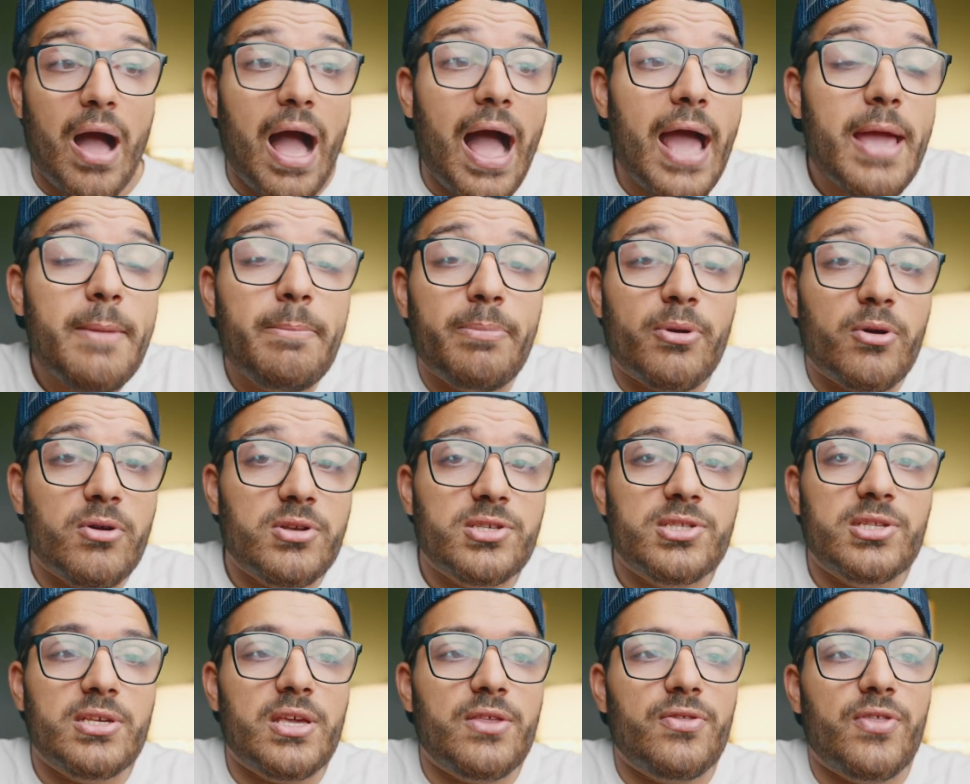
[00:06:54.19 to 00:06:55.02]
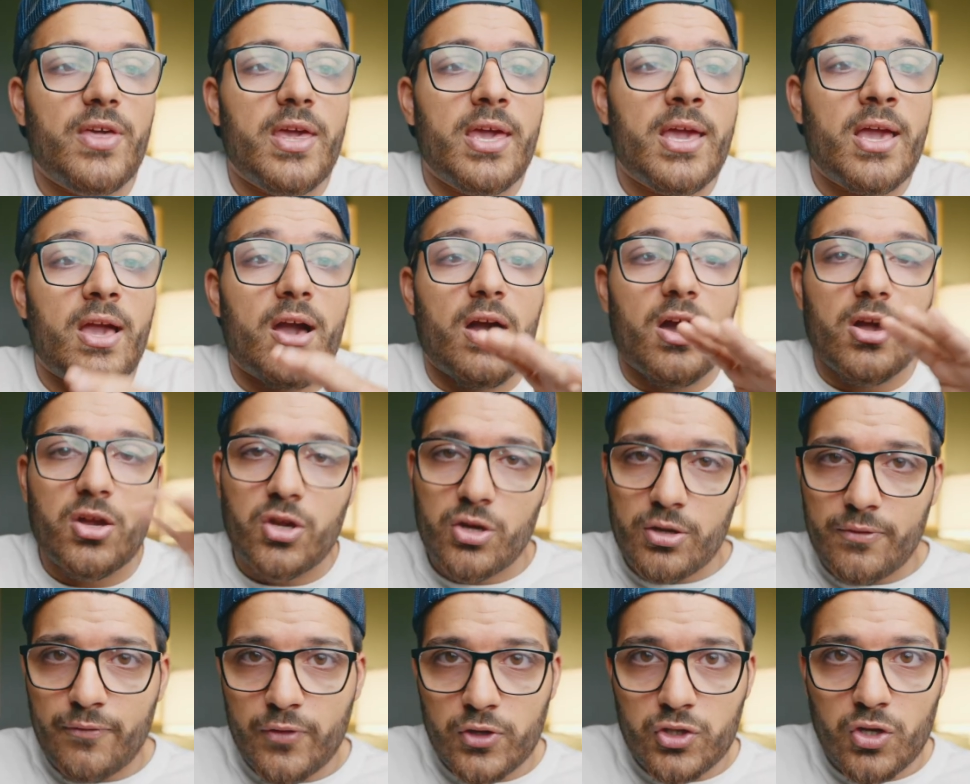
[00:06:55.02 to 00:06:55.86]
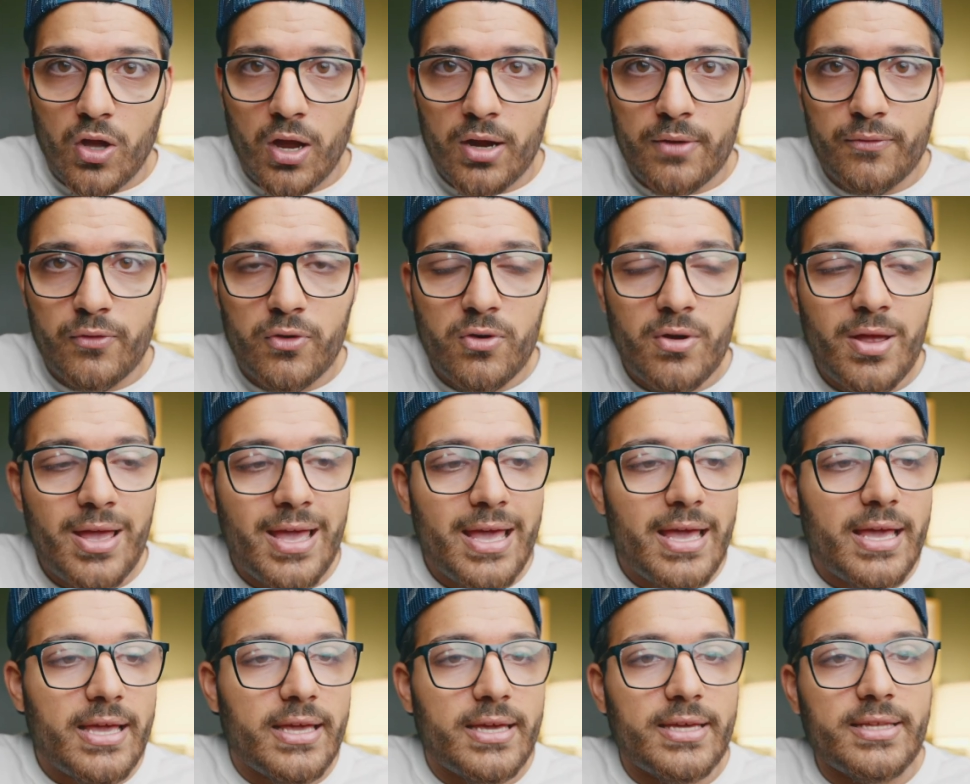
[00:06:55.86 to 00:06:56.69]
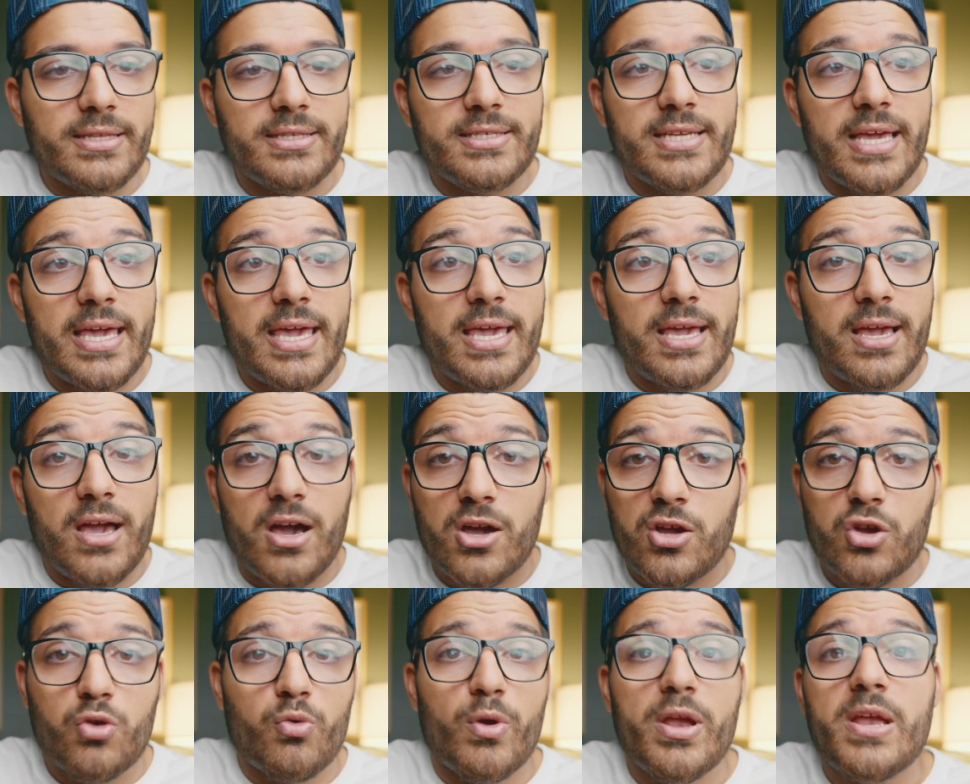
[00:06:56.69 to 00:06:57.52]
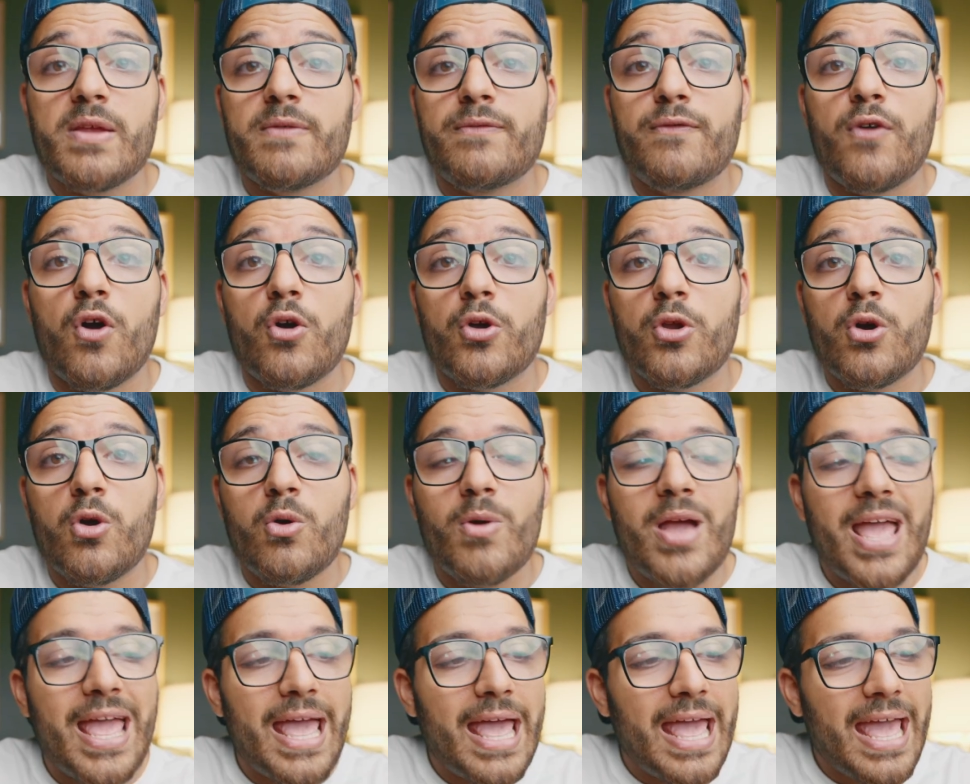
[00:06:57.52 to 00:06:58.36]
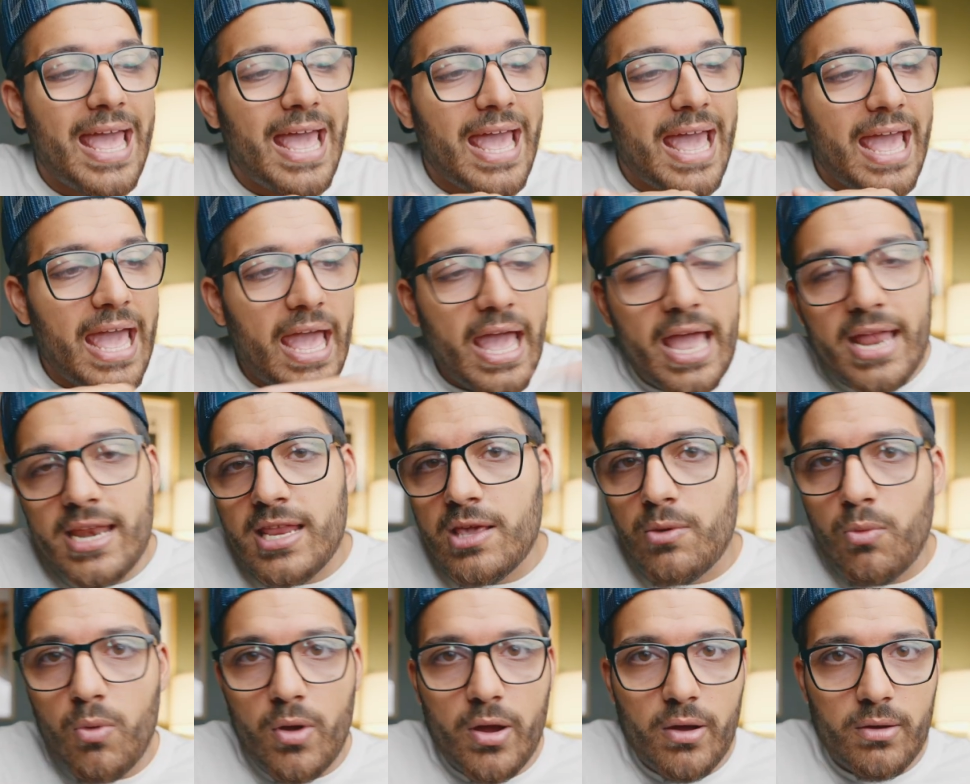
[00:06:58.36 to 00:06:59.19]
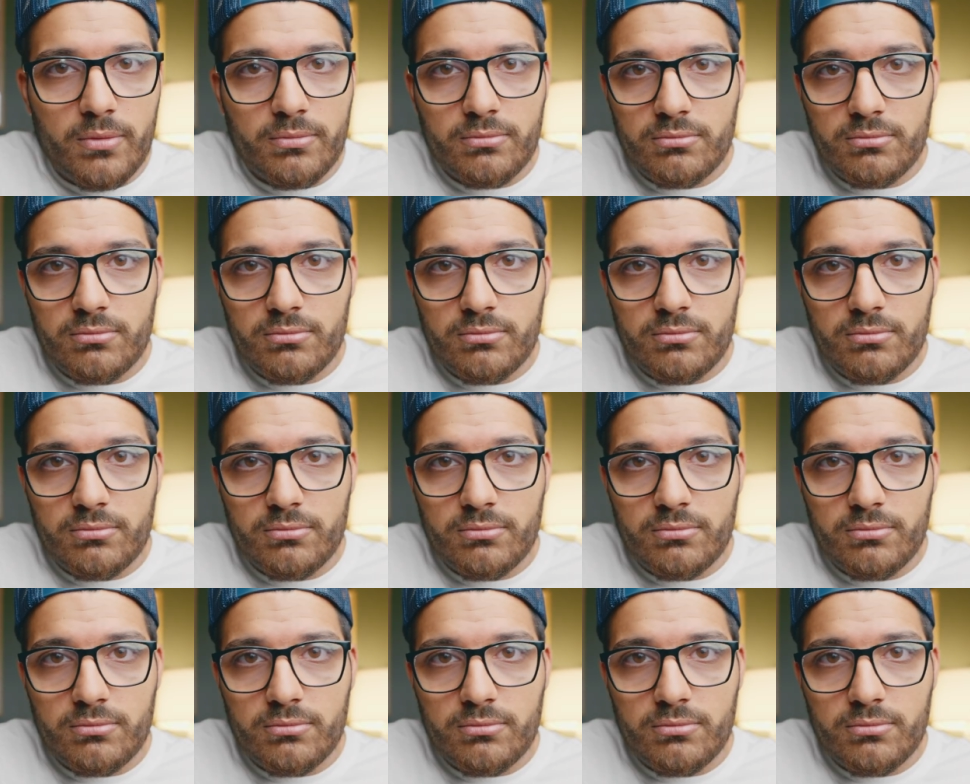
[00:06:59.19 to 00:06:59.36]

I personally think a good photographer can take a great photo anywhere.